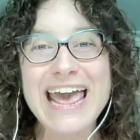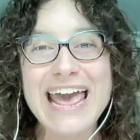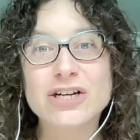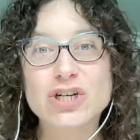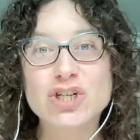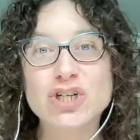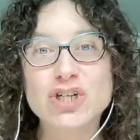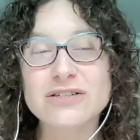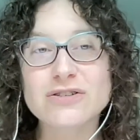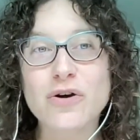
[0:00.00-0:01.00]
And
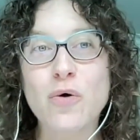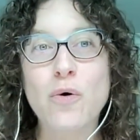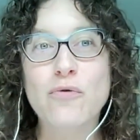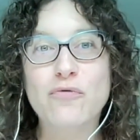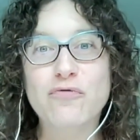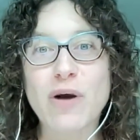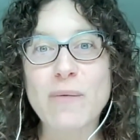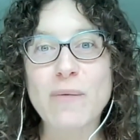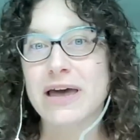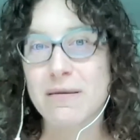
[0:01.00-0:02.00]
she did so
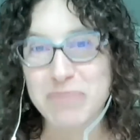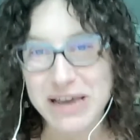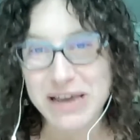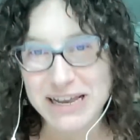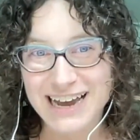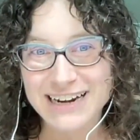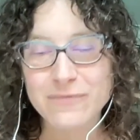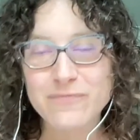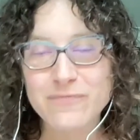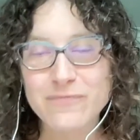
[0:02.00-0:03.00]
from the campaign side.